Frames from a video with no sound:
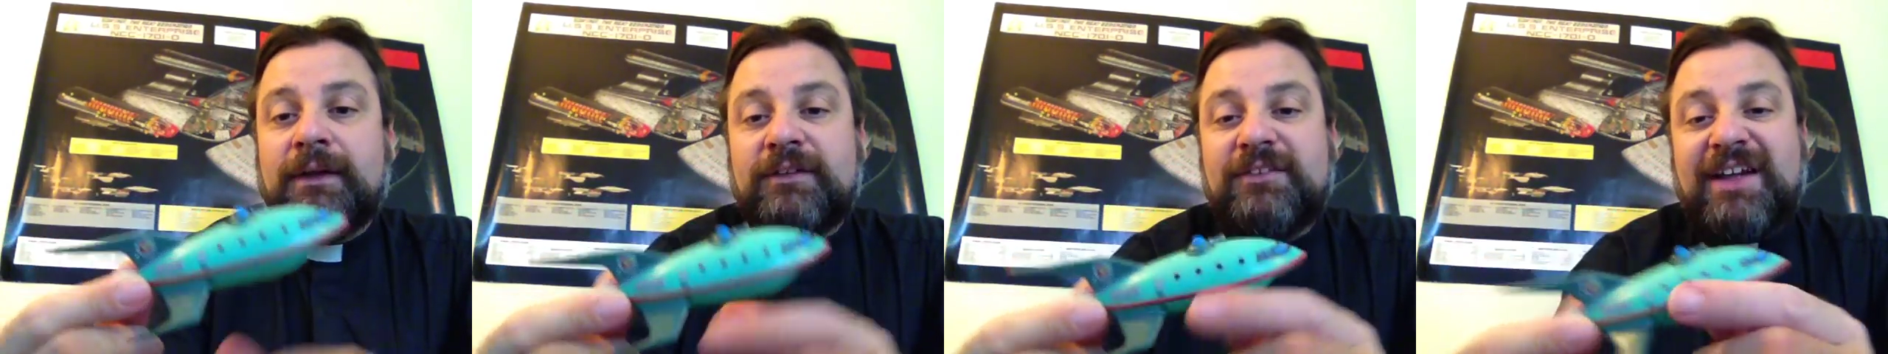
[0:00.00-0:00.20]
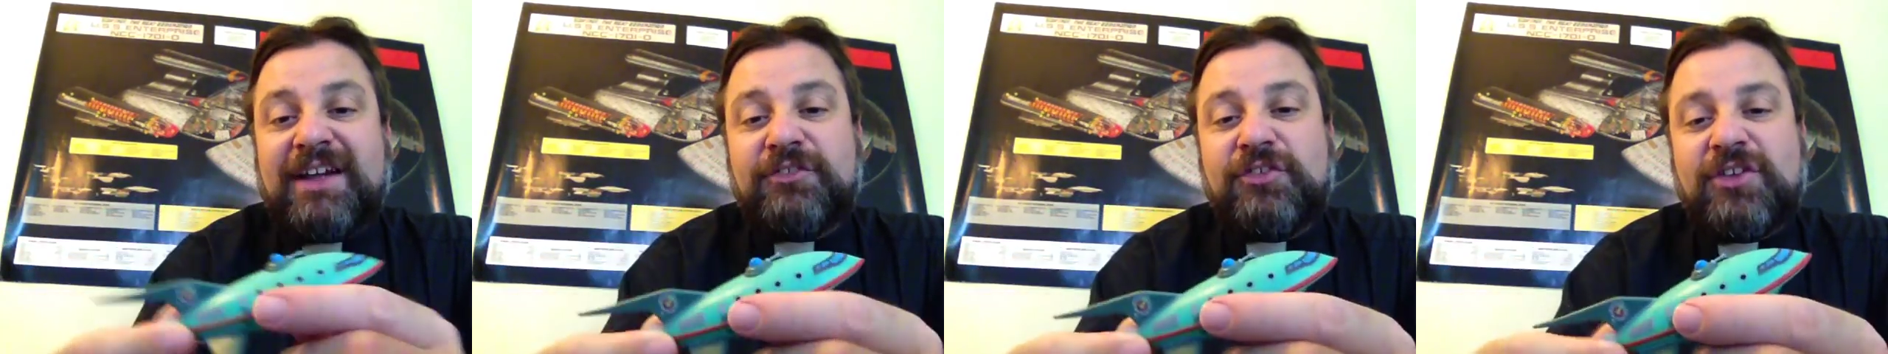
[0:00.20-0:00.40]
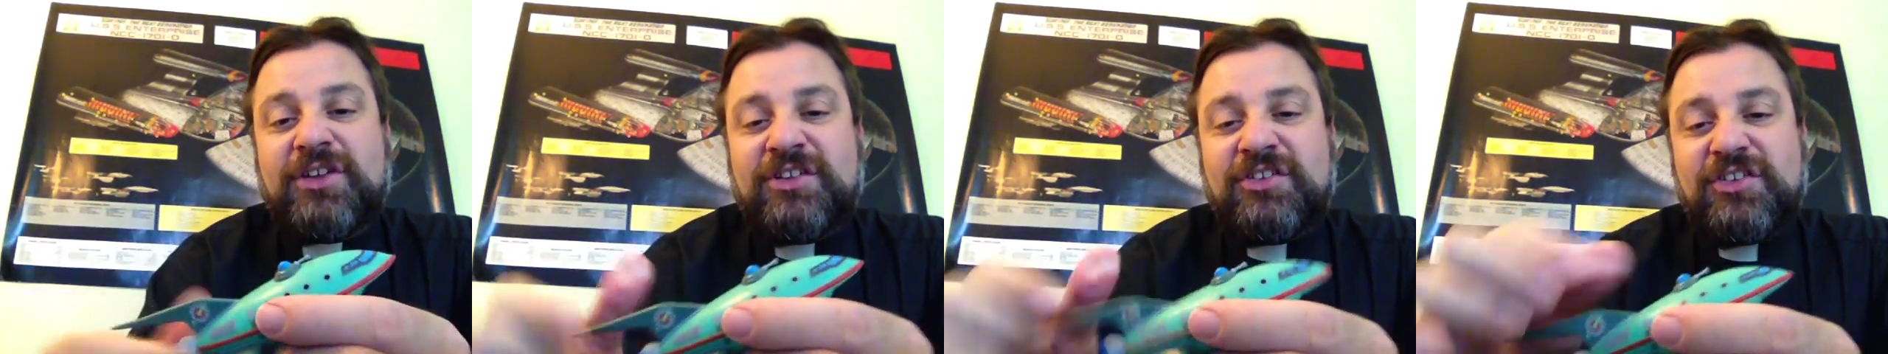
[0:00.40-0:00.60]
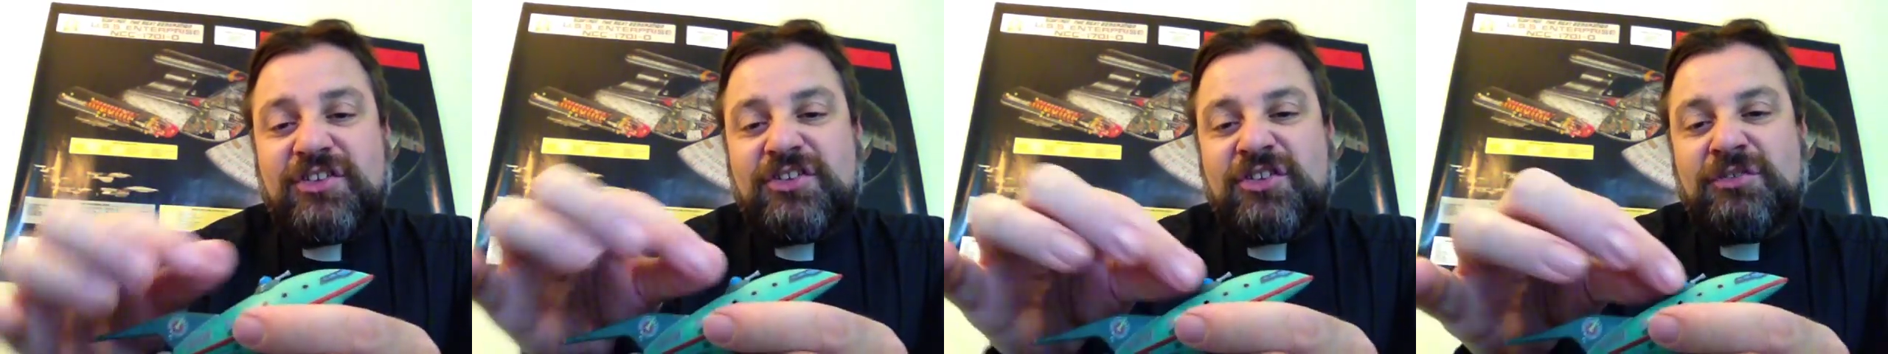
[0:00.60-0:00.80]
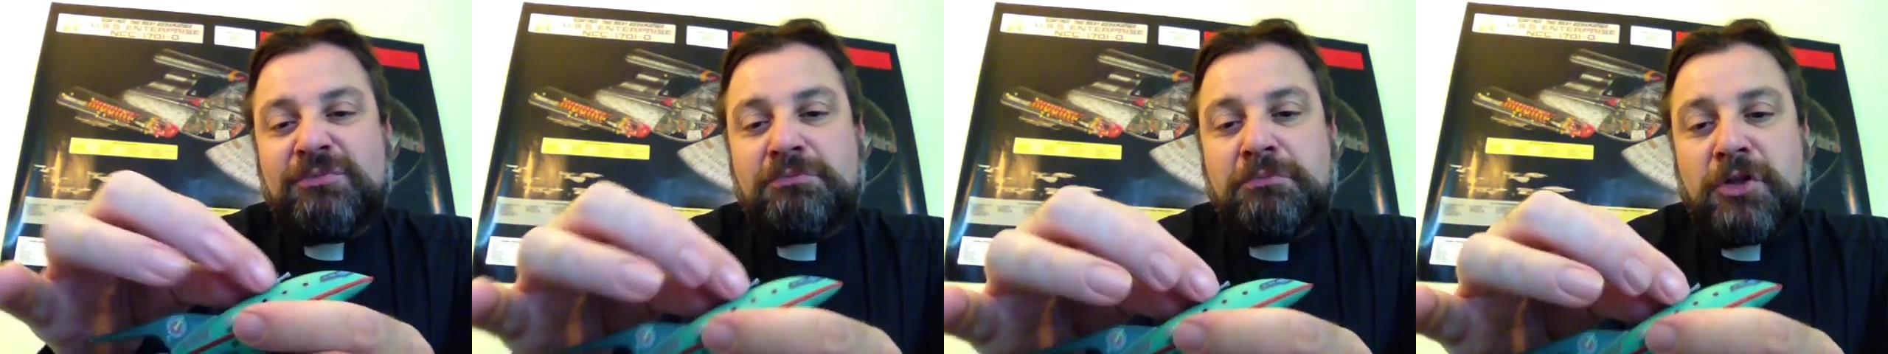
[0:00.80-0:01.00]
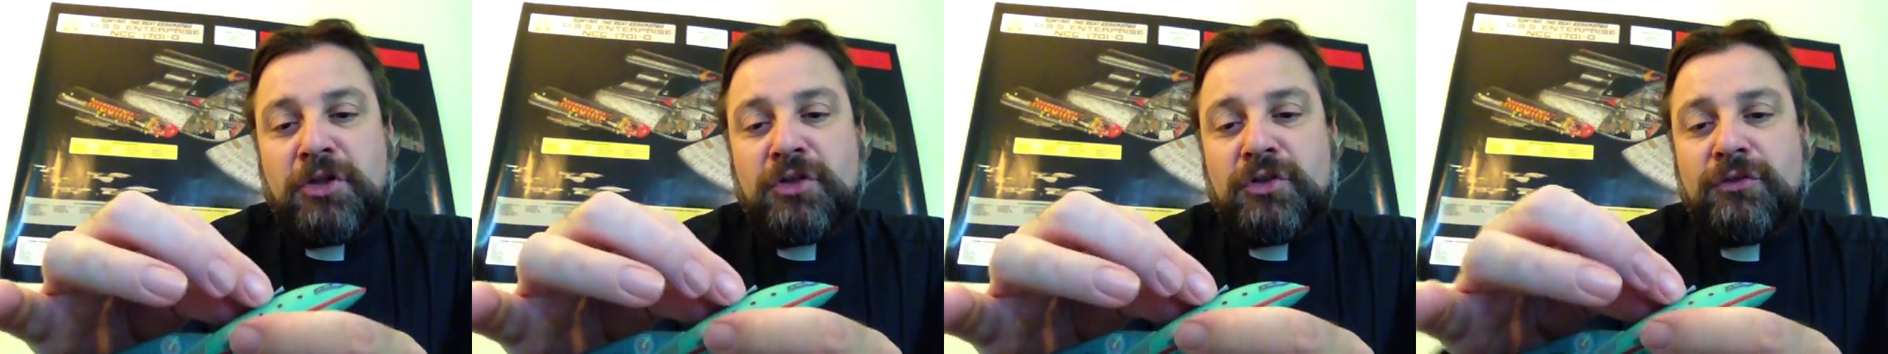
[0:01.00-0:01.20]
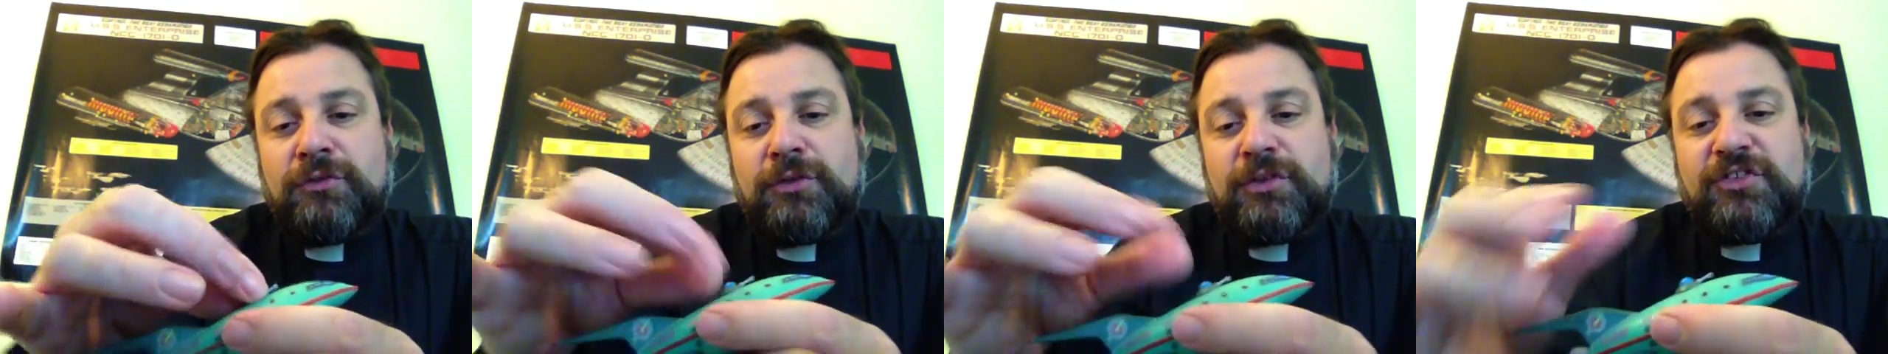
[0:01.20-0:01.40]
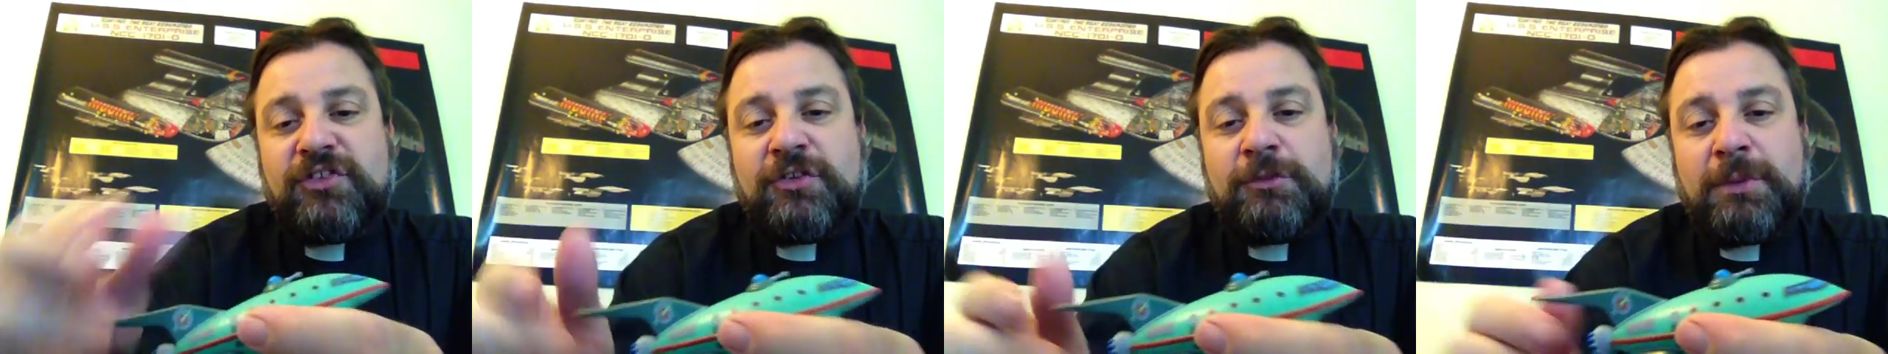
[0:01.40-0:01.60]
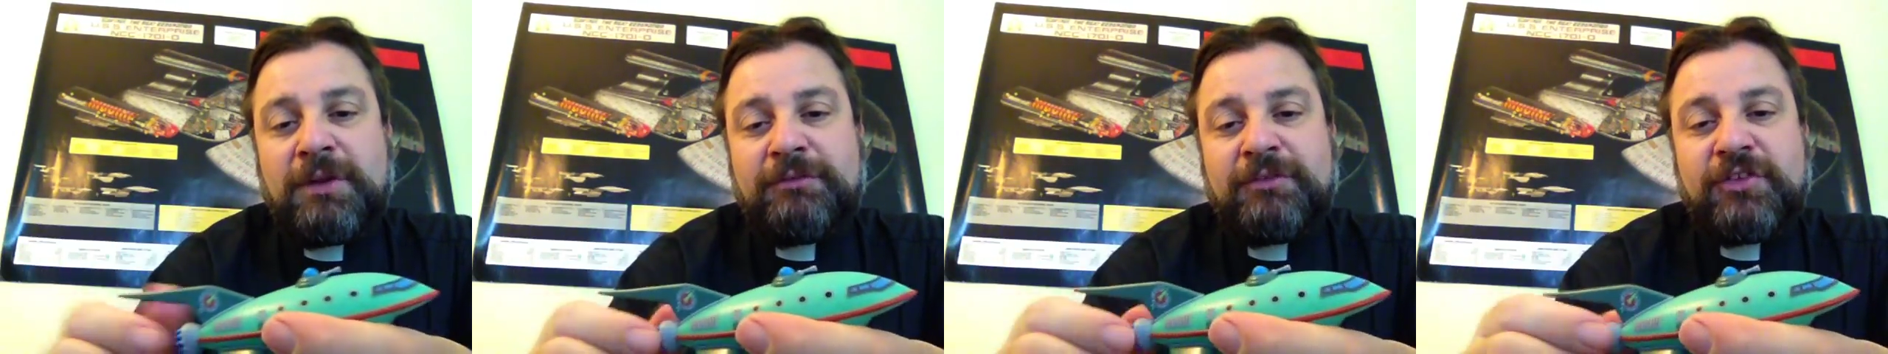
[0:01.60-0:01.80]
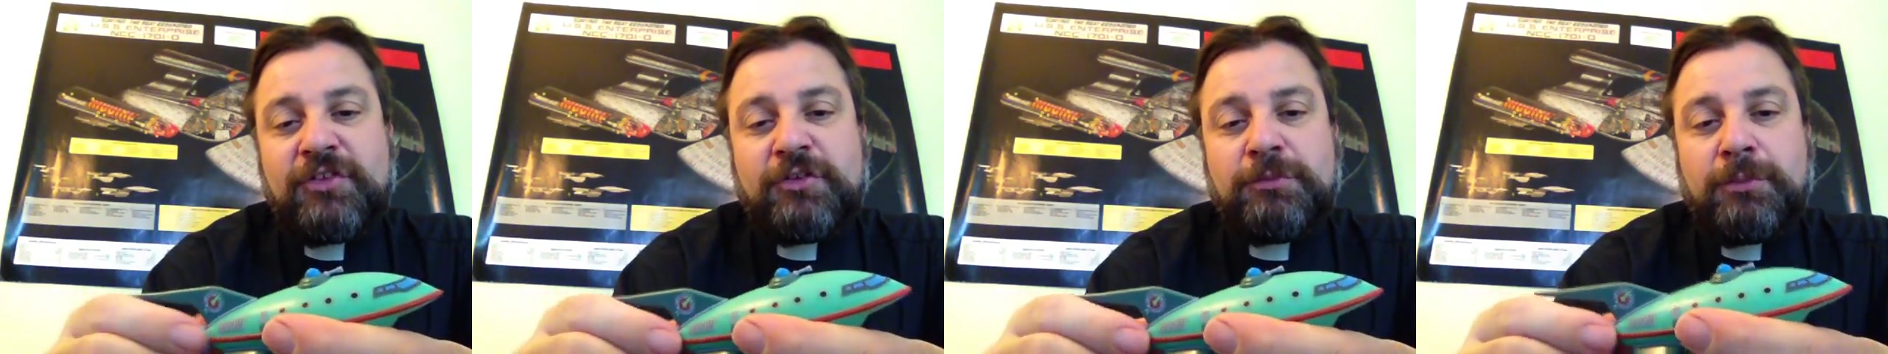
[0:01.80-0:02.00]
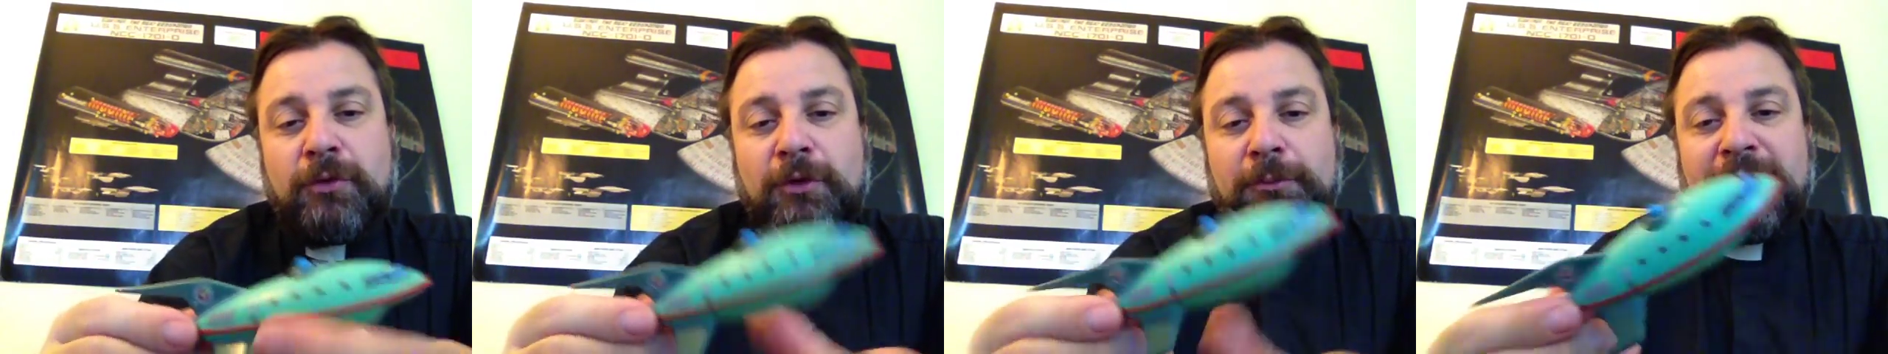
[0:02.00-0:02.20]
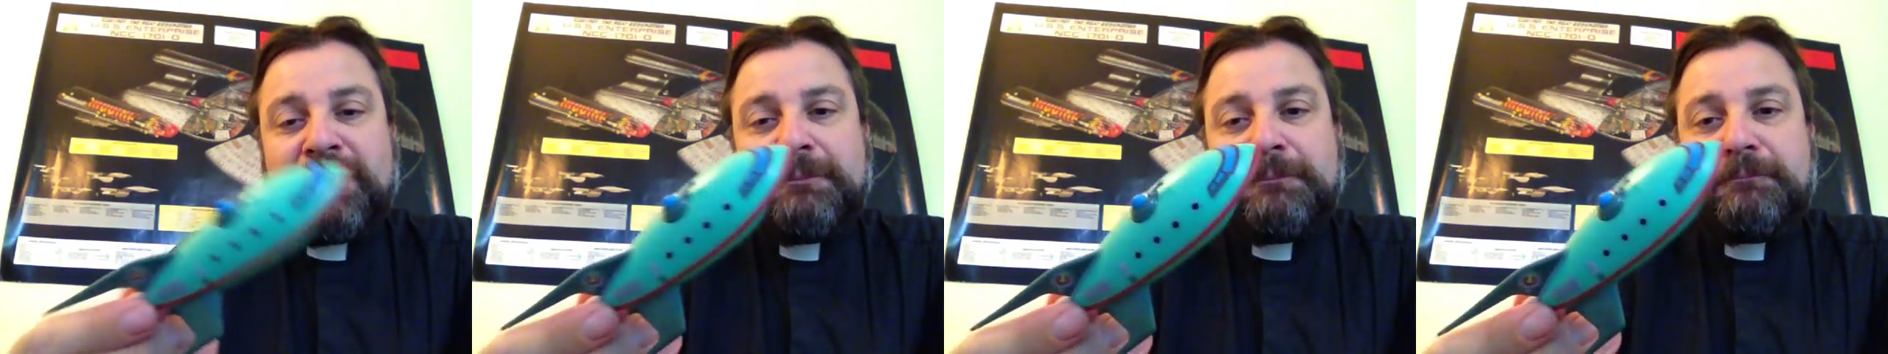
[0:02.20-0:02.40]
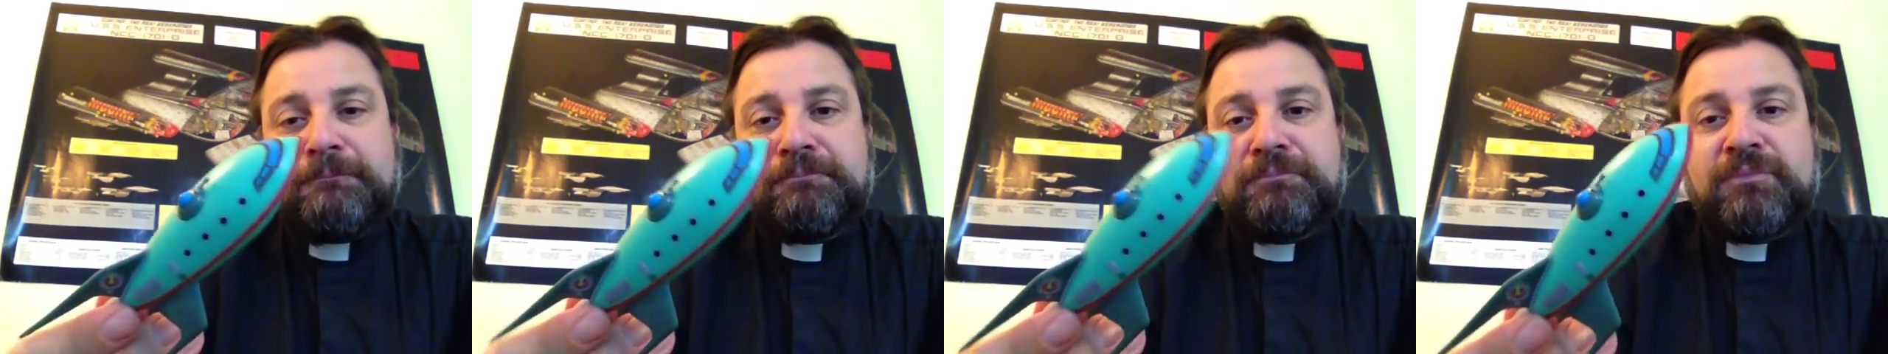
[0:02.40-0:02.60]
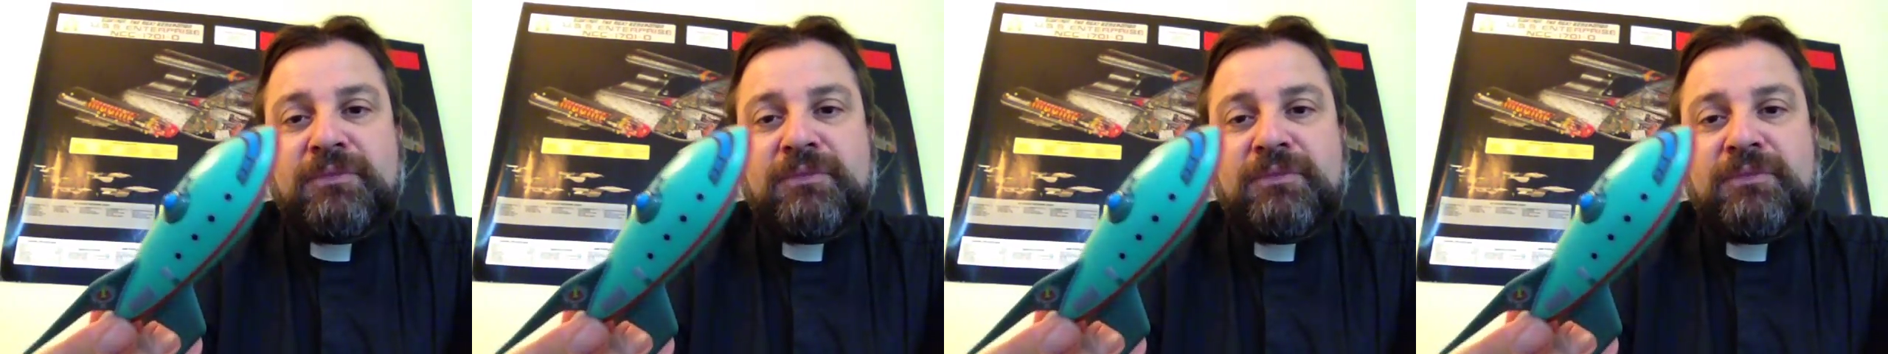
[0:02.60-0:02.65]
Downside is it doesn't move, which is a bit of a disappointment.